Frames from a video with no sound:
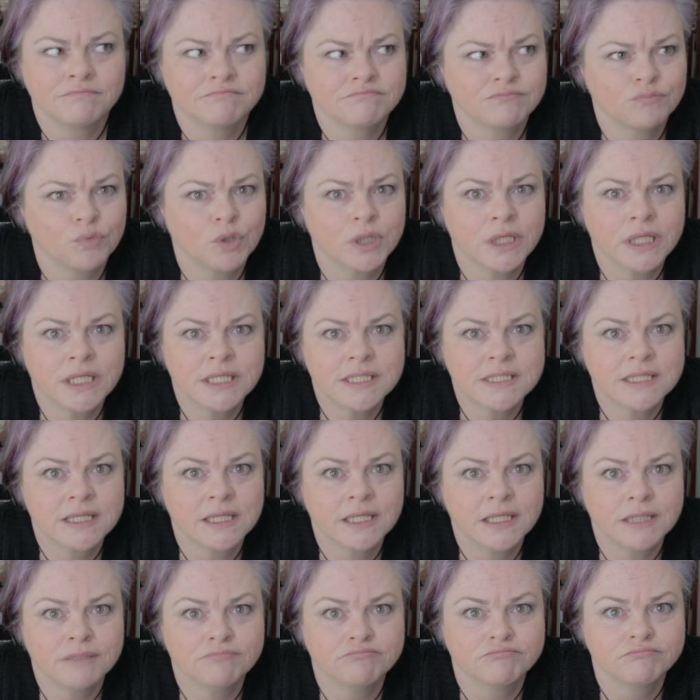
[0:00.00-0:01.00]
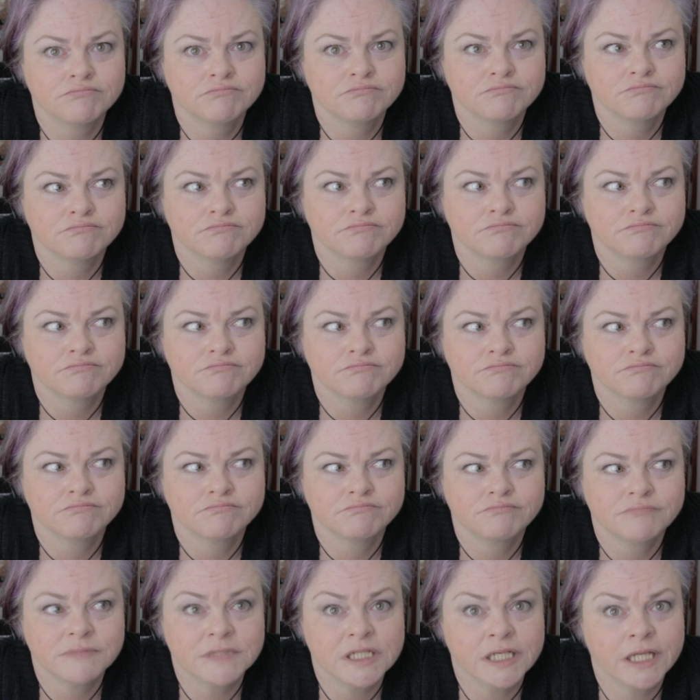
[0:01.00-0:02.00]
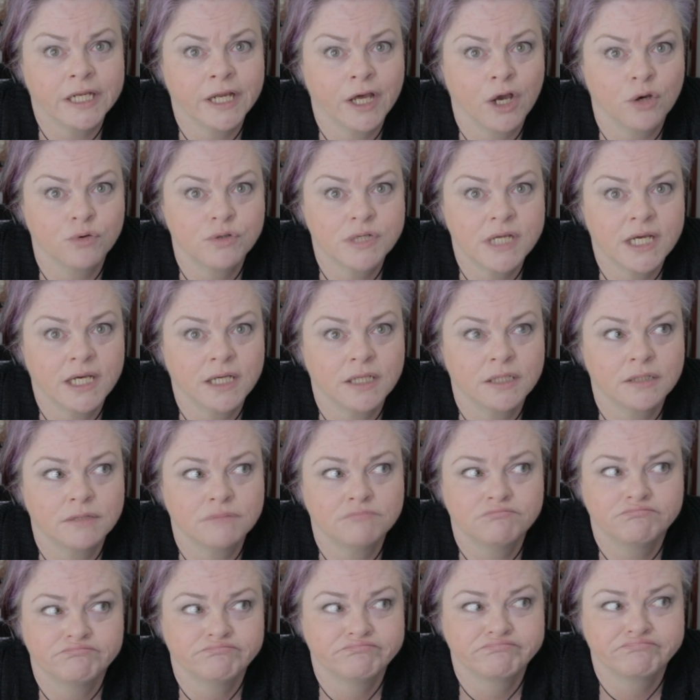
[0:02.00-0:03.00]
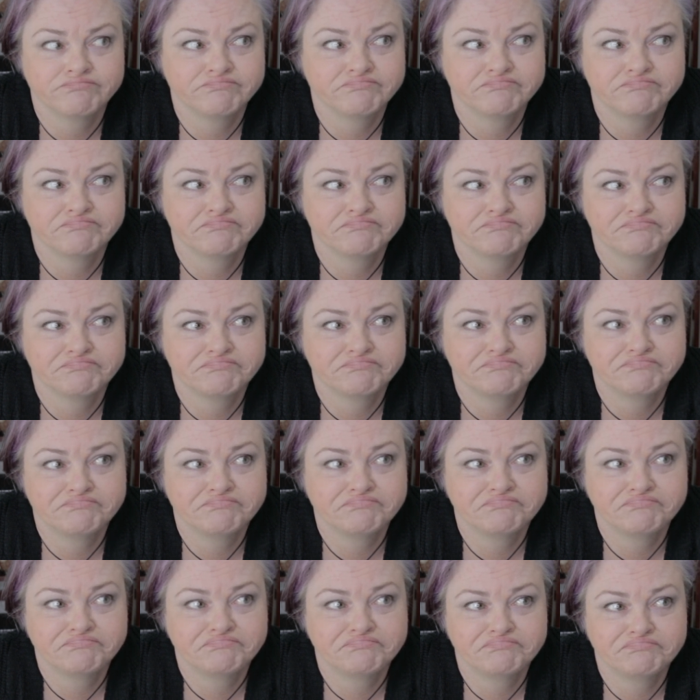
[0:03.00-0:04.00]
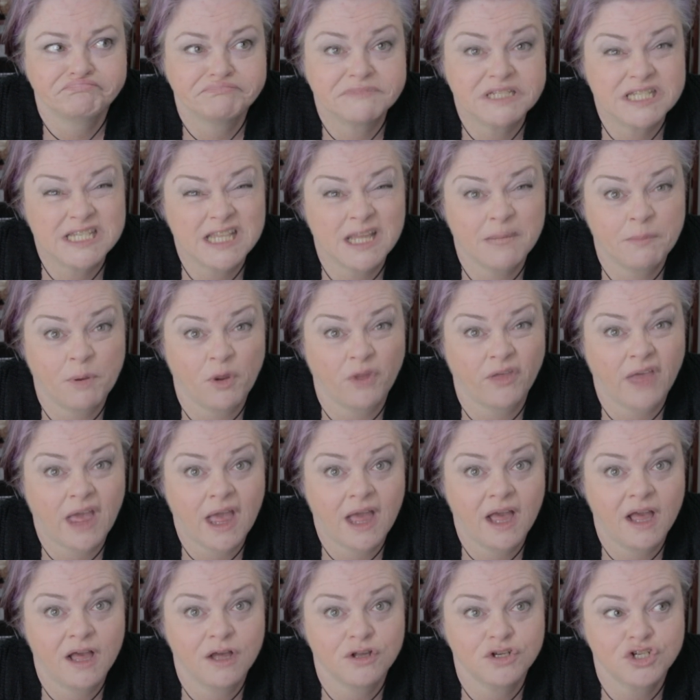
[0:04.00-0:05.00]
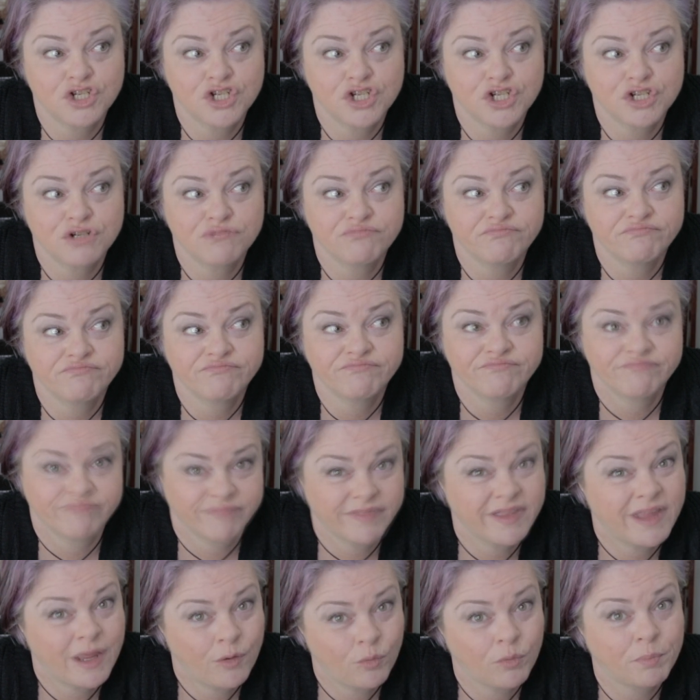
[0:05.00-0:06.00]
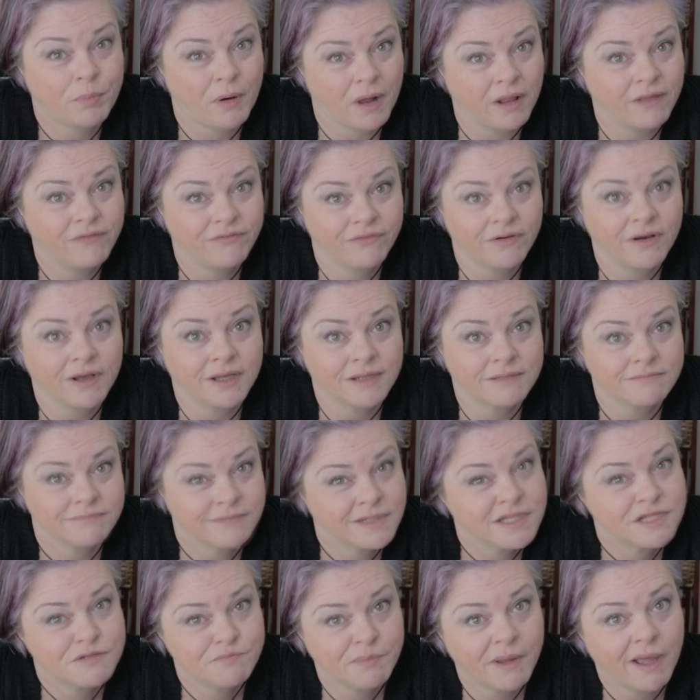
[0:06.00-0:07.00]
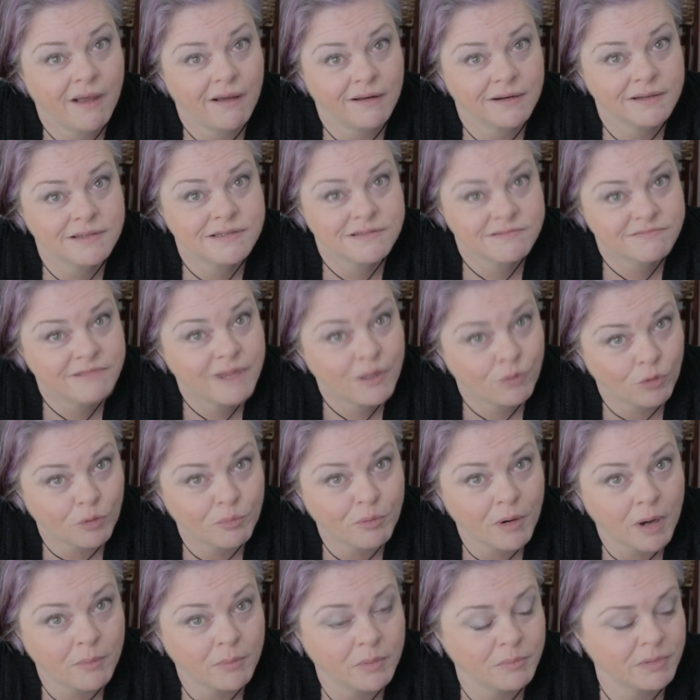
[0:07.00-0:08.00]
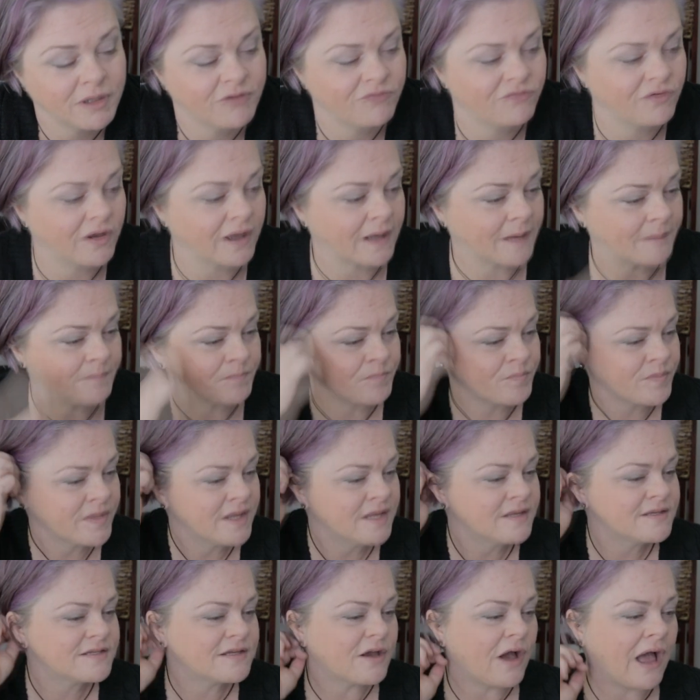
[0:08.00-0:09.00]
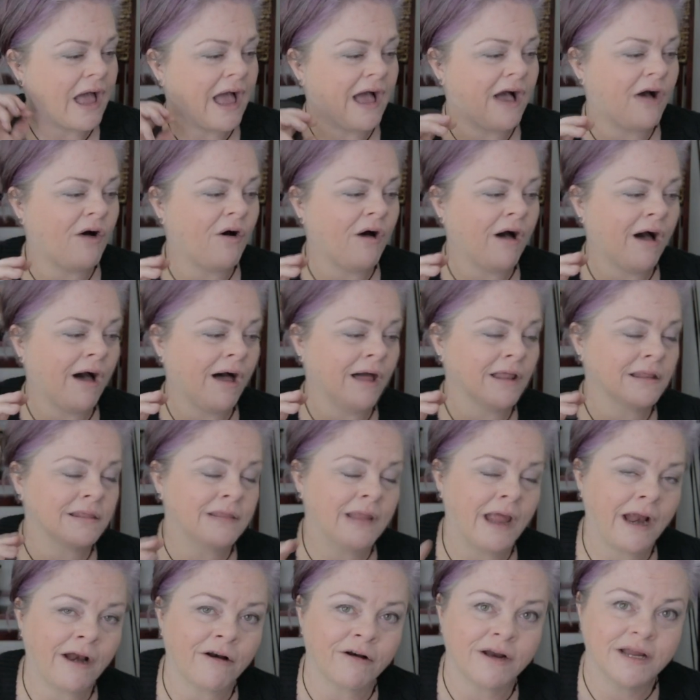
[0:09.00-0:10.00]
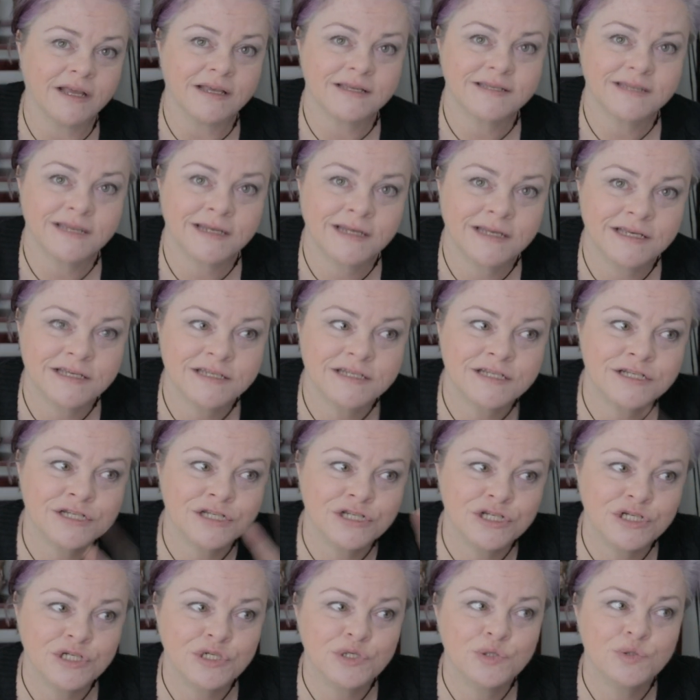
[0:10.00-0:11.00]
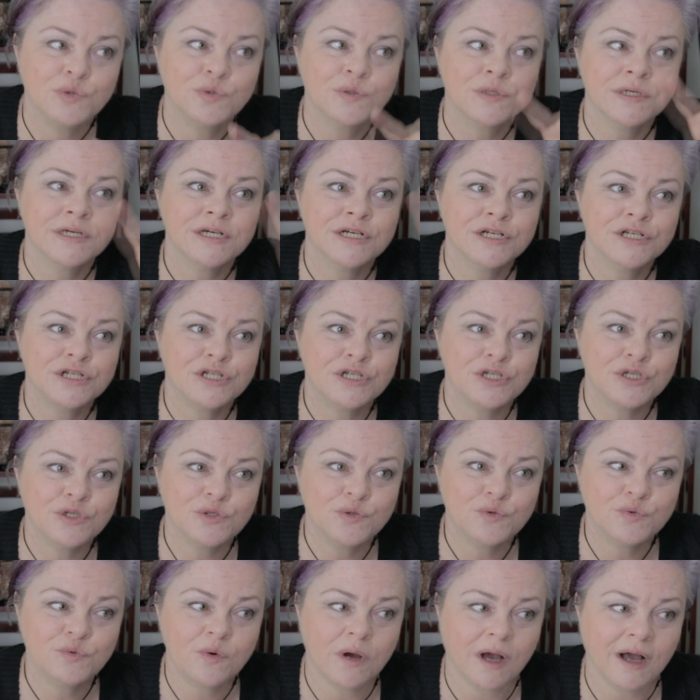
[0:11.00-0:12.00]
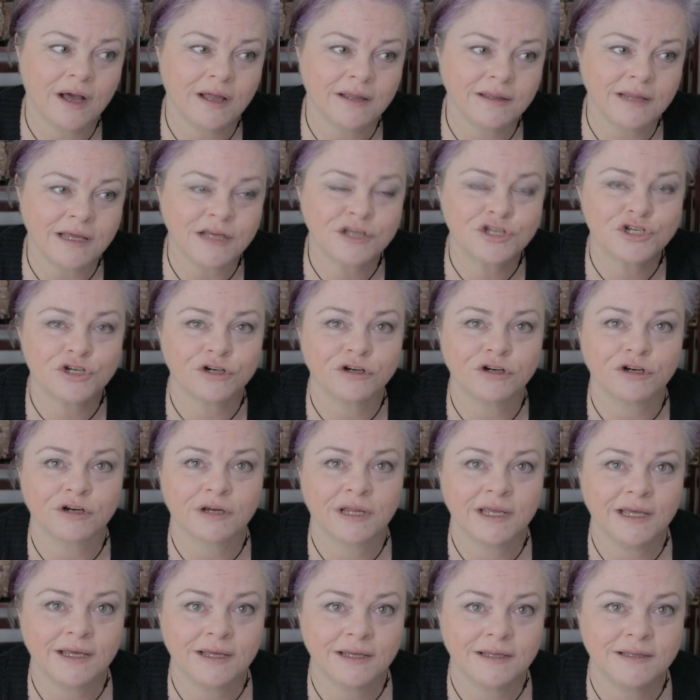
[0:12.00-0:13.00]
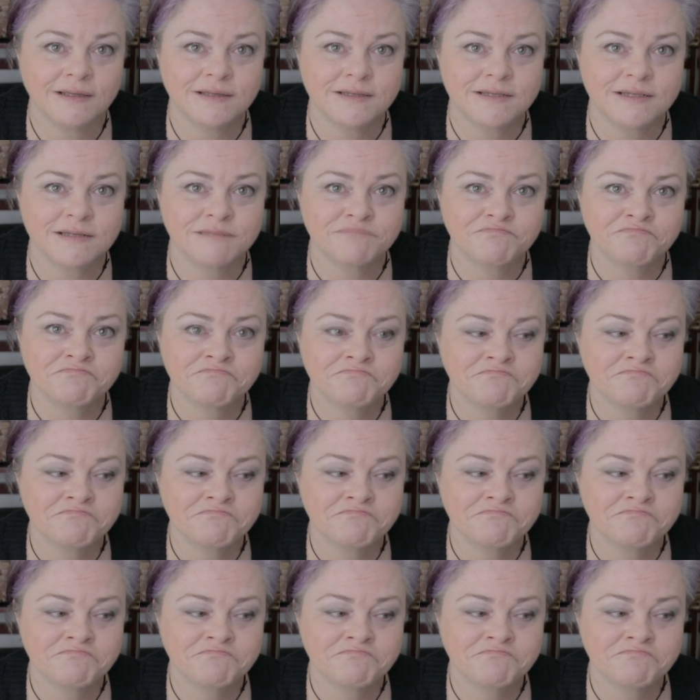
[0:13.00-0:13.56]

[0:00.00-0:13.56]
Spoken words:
Where did he sleep? Did you get a hotel? Did he sleep on the couch? They were probably fucking. Let's be honest. They were probably fucking. So how hilarious it is to you to lecture your kids